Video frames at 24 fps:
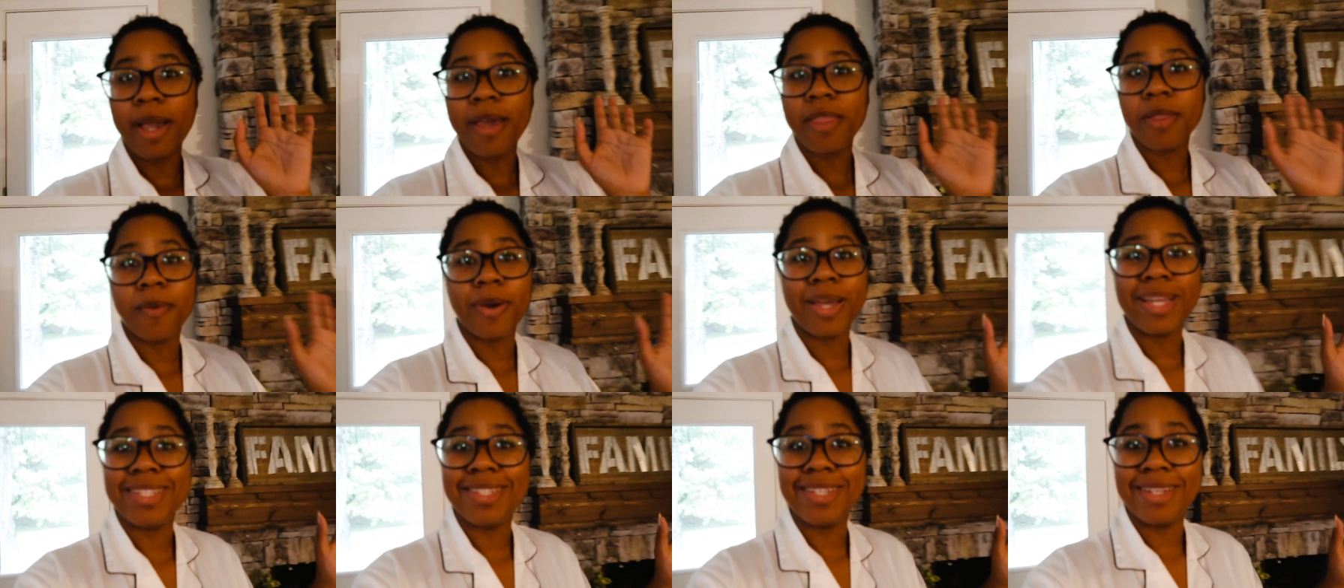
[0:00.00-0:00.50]
by
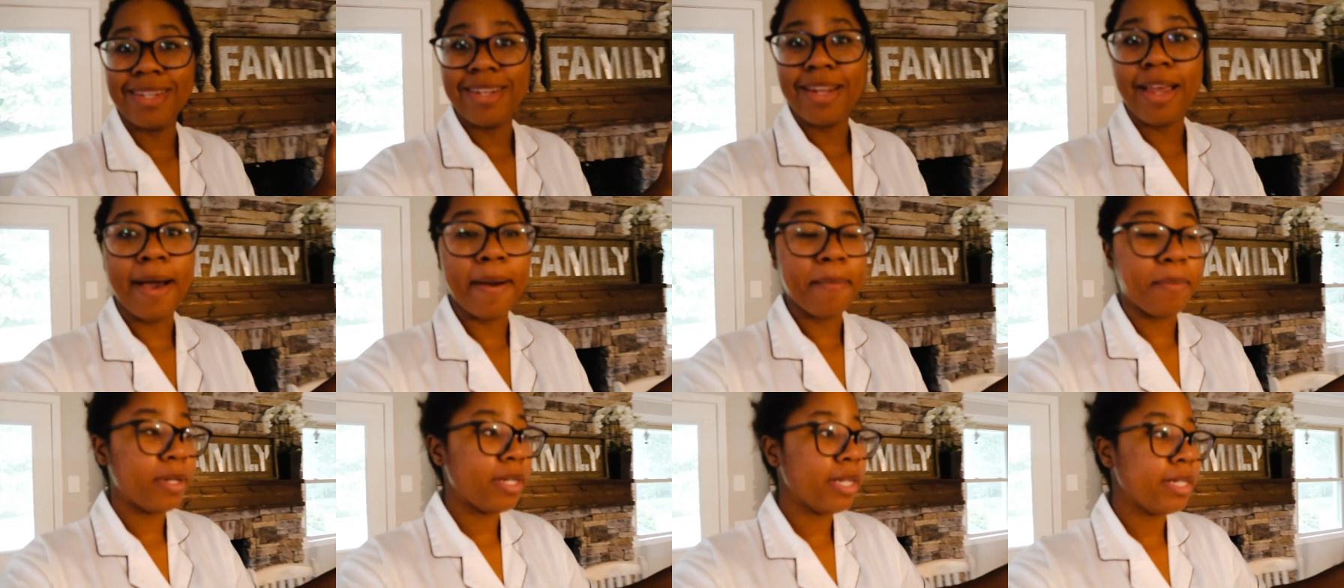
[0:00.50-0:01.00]
the way, did
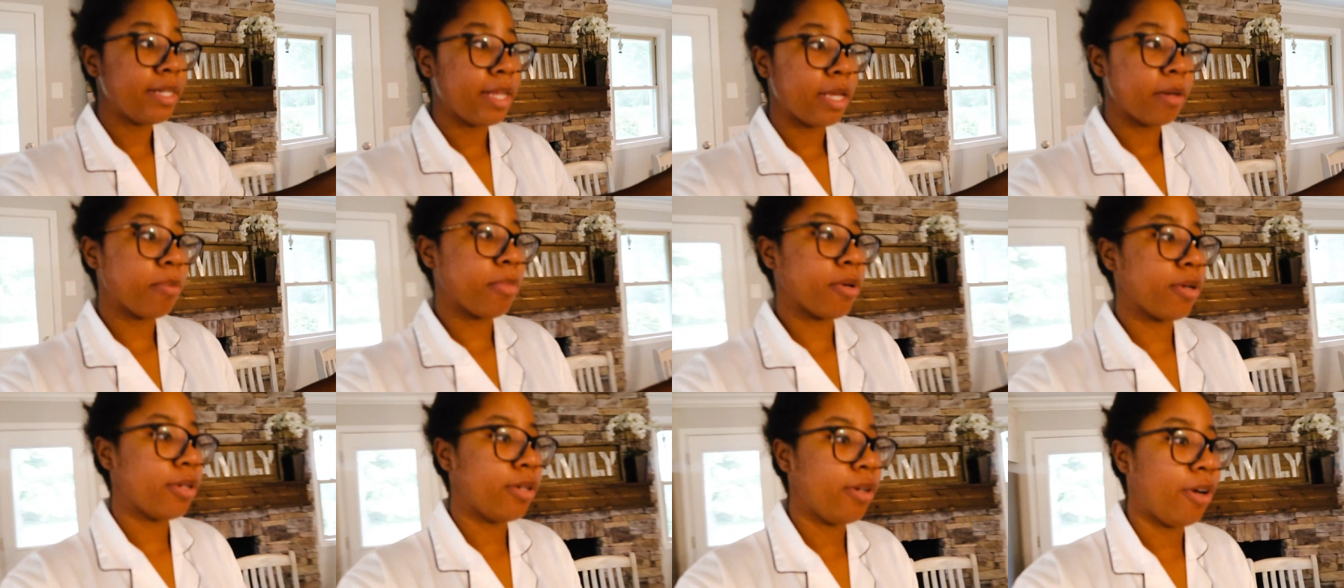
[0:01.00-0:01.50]
not put a
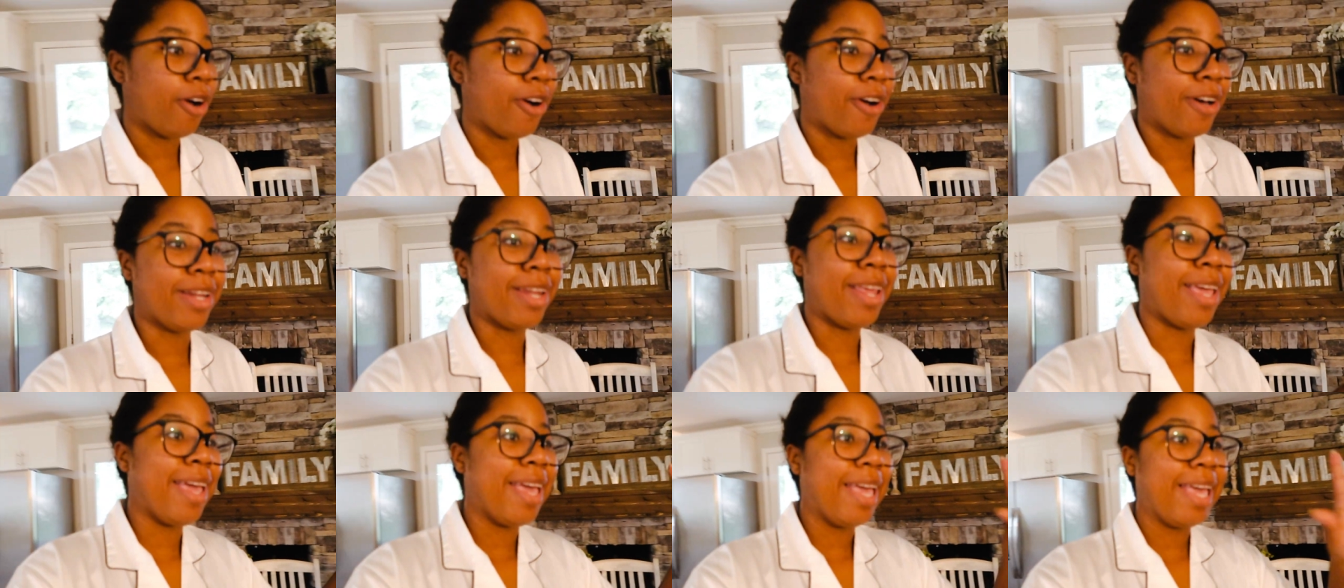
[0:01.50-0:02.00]
damper
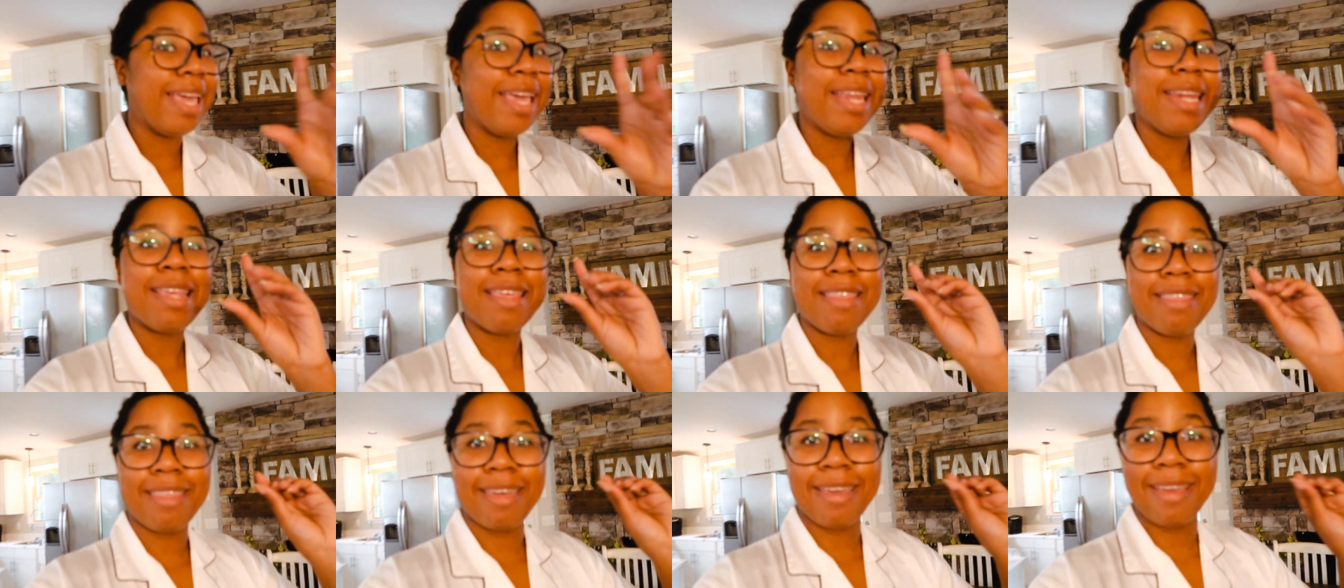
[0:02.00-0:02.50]
on
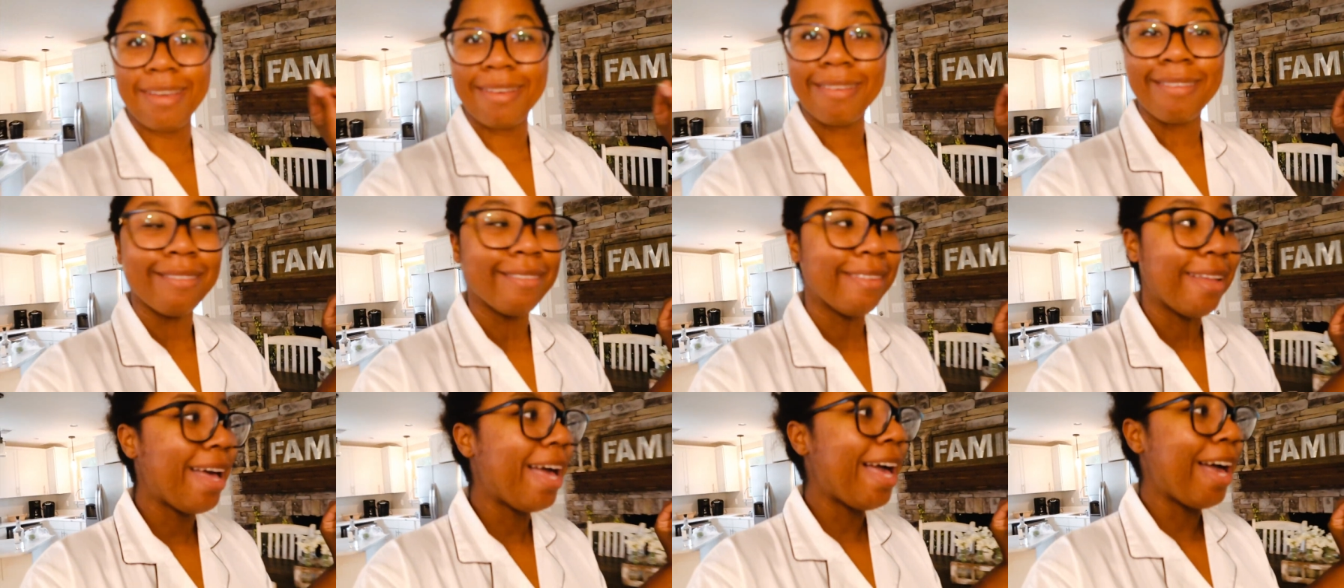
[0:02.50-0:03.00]
anything
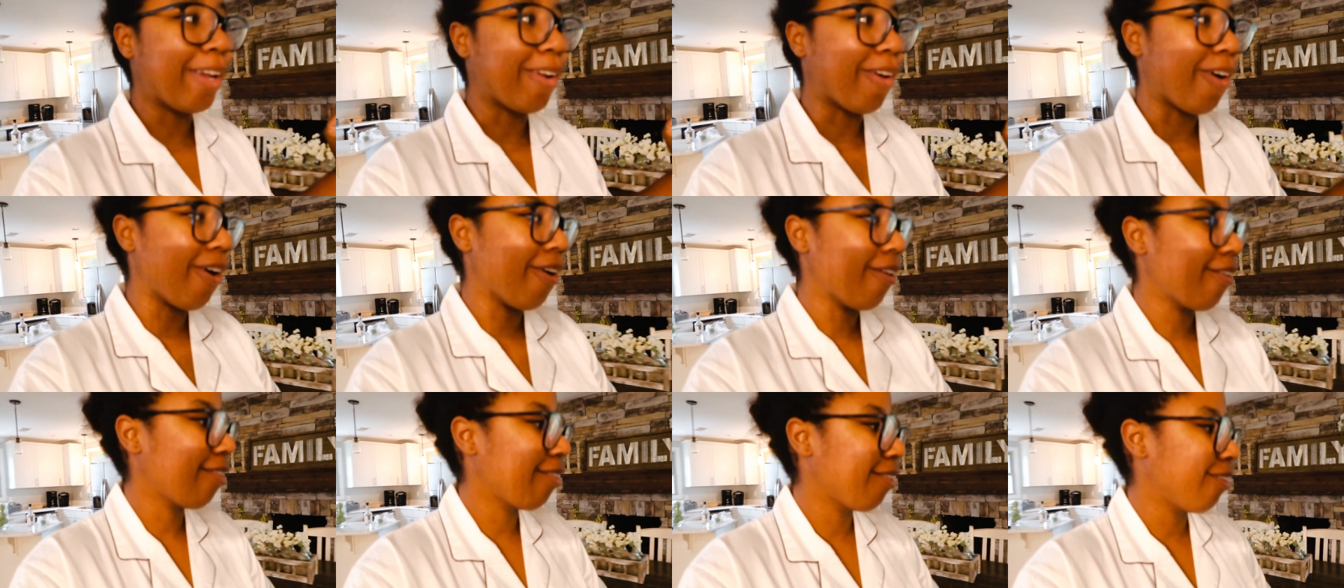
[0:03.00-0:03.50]
at
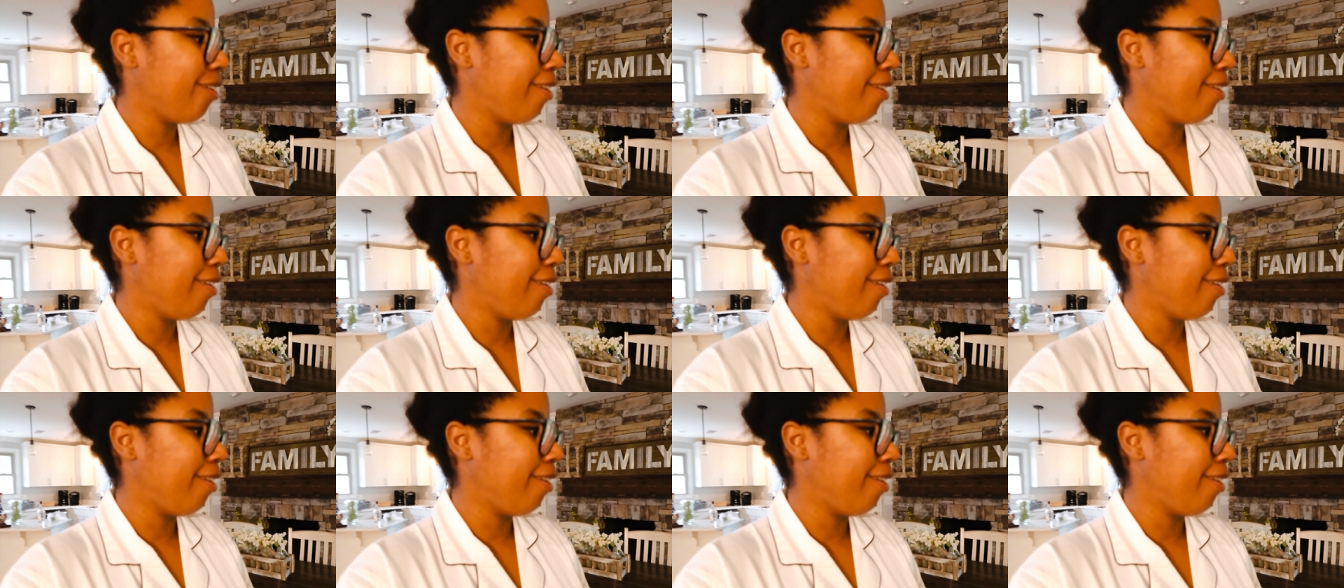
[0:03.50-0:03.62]
all.